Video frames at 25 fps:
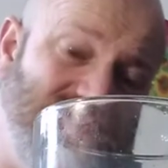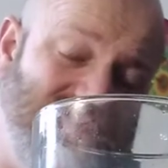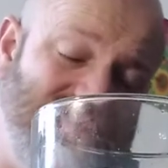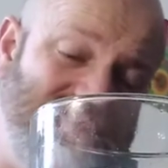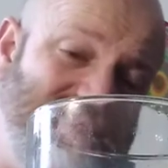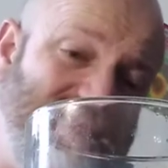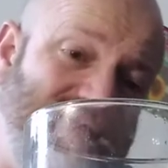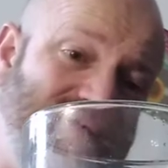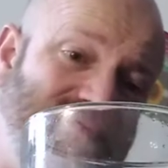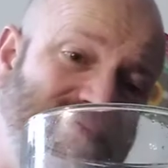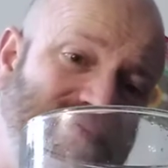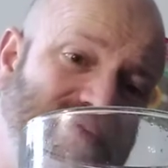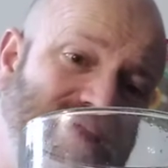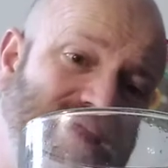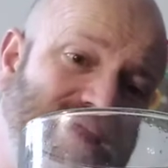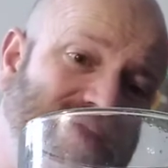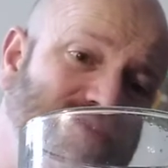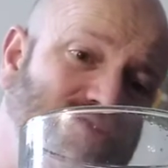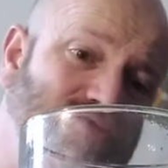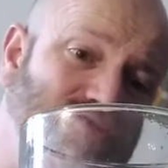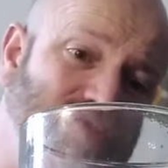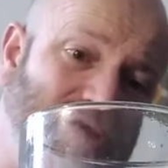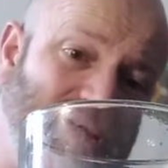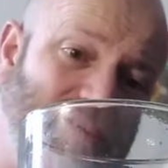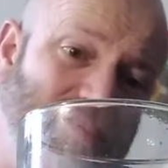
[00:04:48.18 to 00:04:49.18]
could definitely
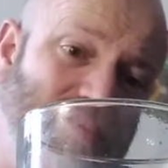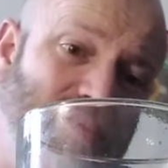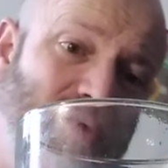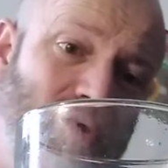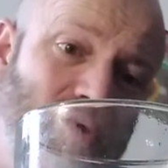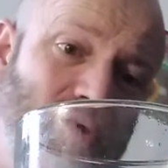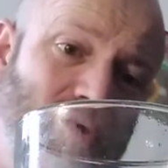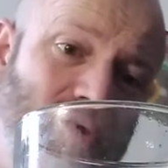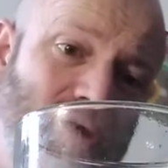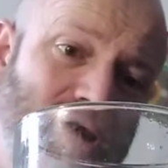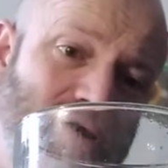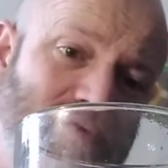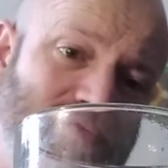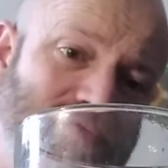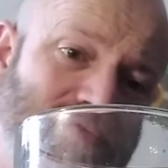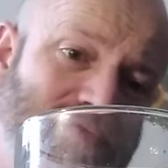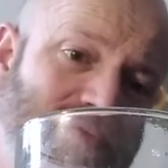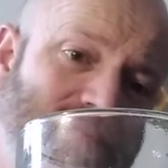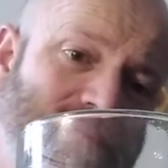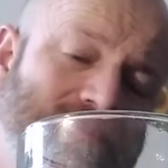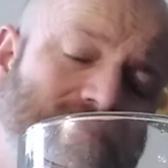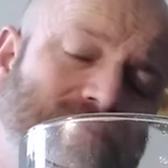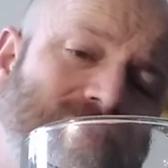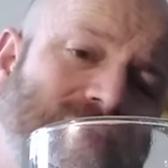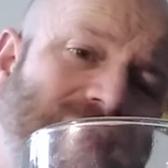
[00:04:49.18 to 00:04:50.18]
drink more of
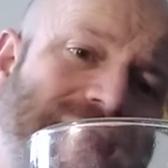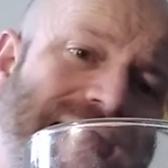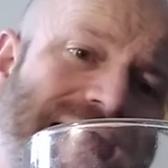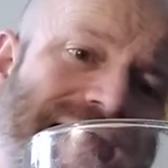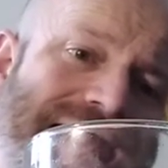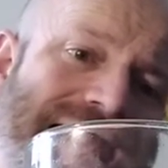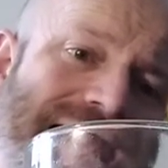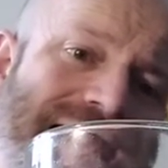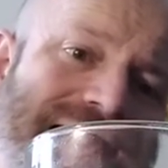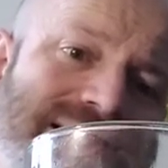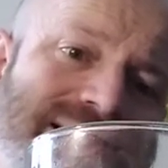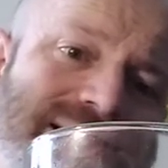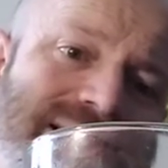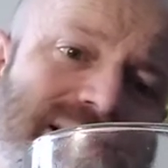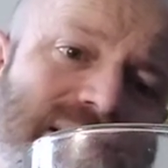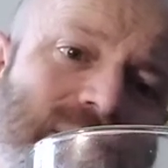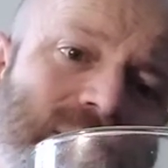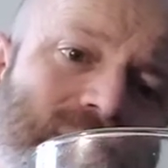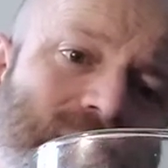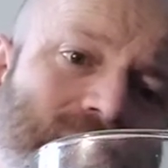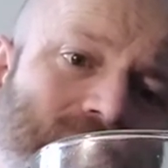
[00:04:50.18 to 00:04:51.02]
and